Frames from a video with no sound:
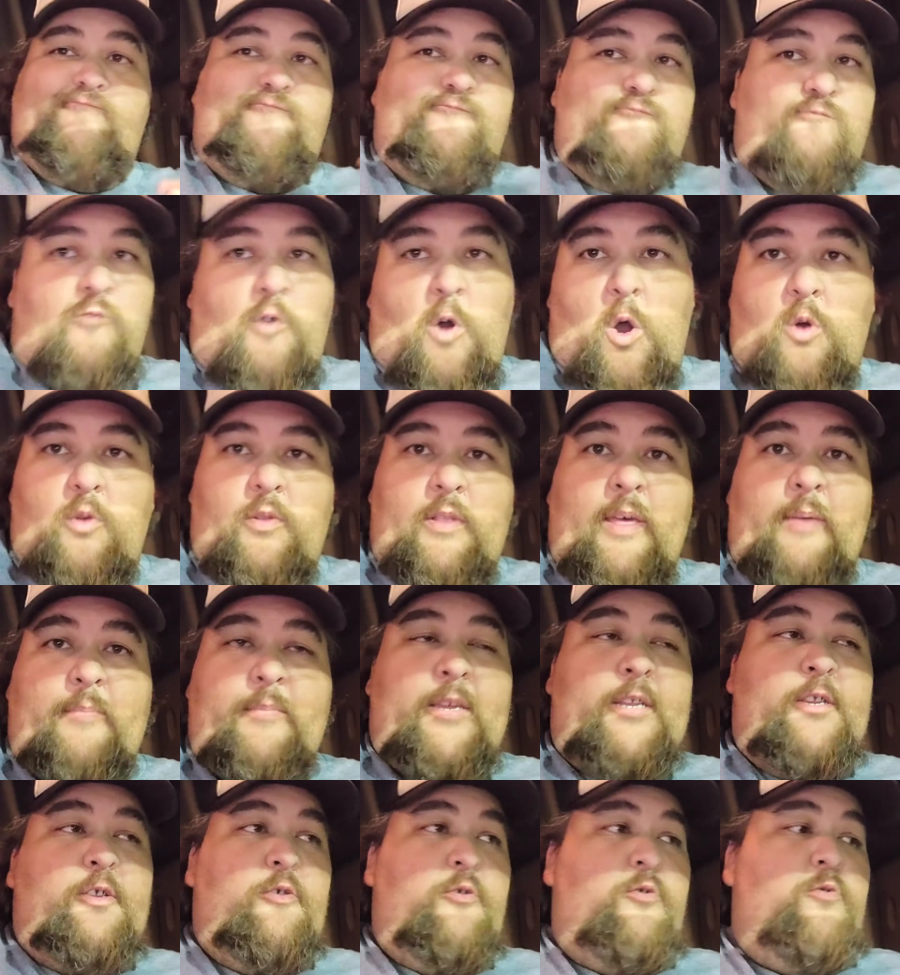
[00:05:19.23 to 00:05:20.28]
won't let
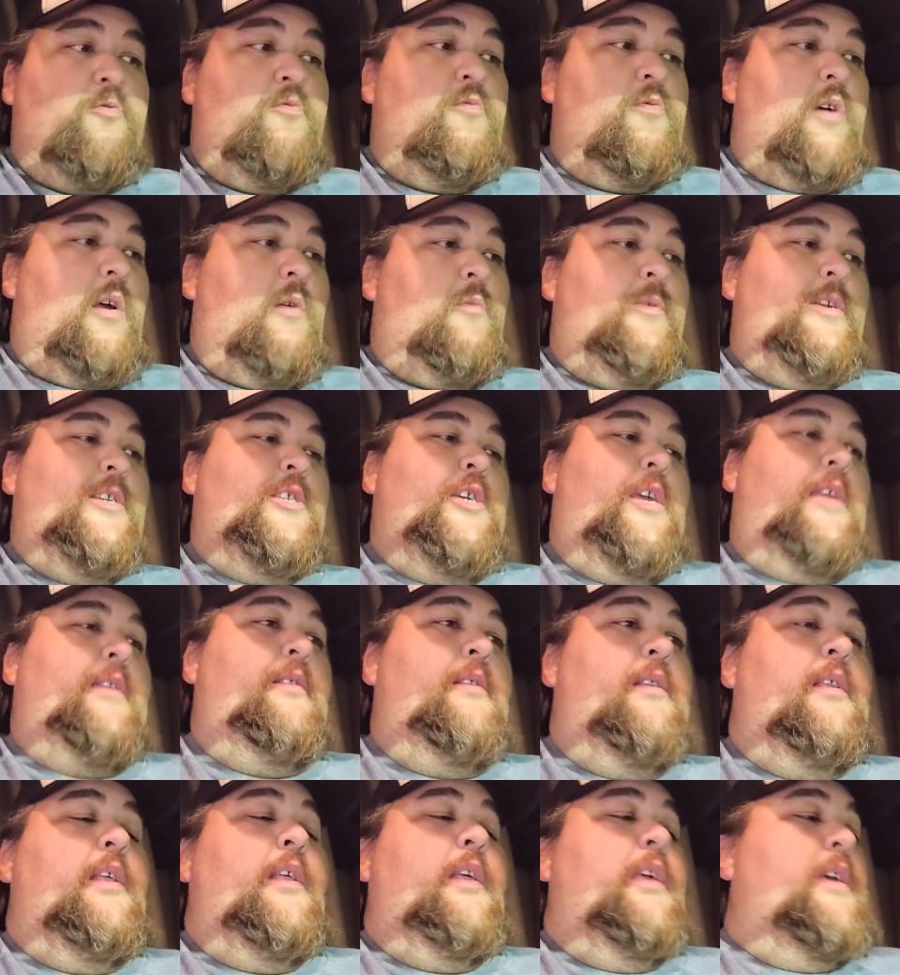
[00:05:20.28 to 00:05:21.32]
me do a regen.
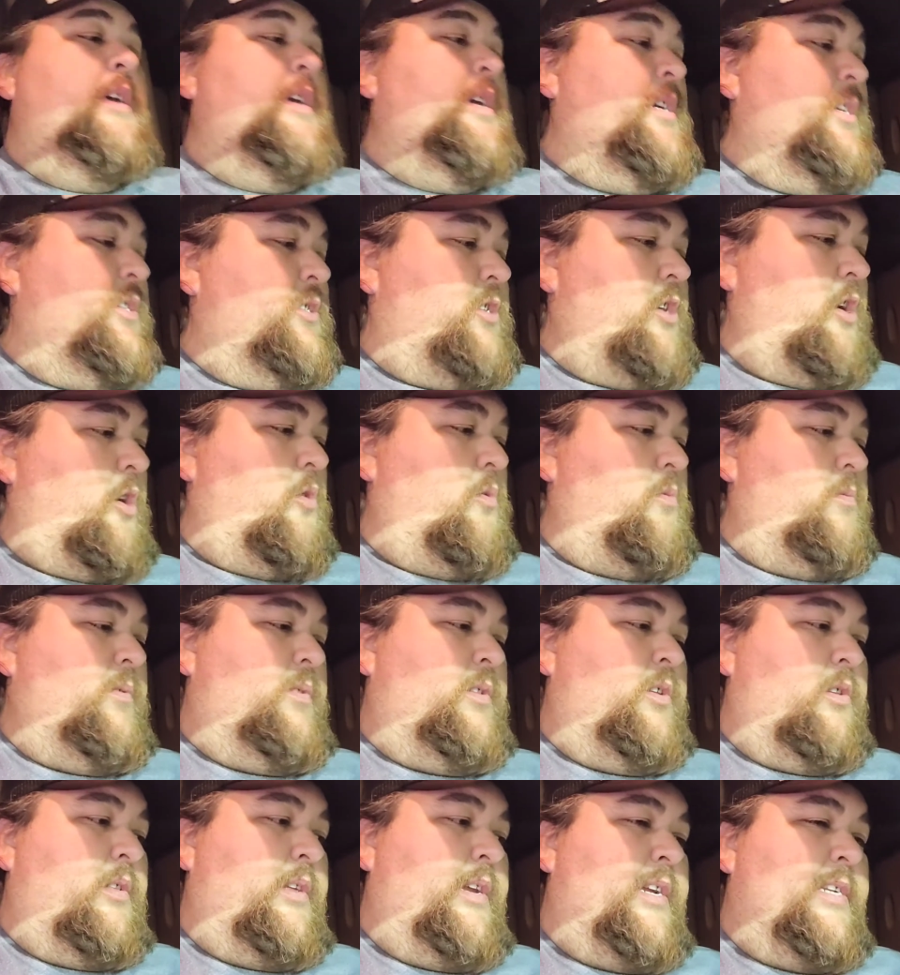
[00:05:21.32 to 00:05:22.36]
So a
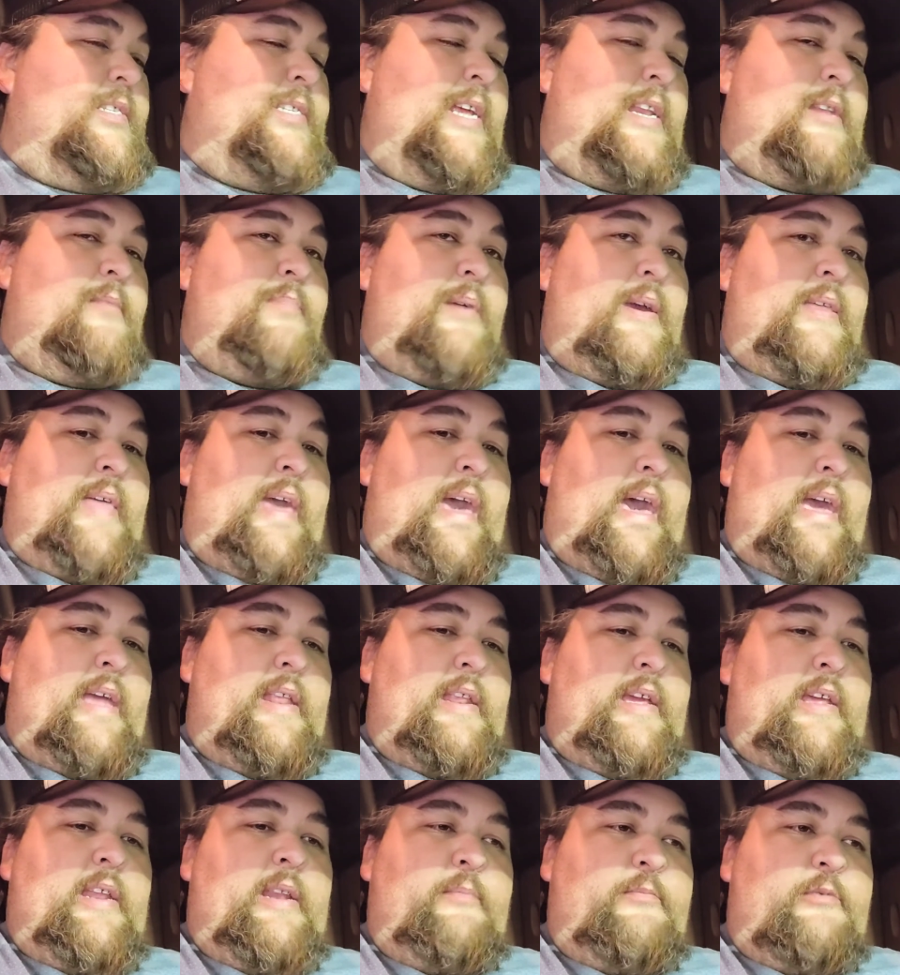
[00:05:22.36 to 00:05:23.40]
little irritated by that,
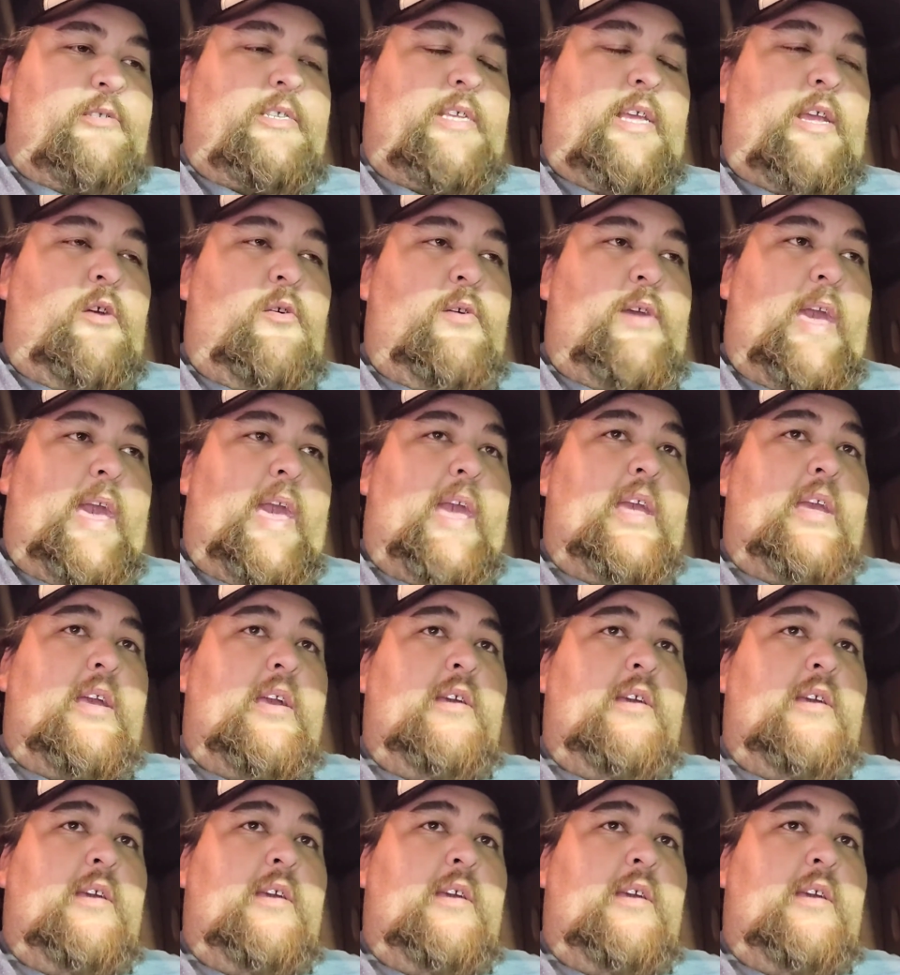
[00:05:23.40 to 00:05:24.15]
and I'm just like, okay,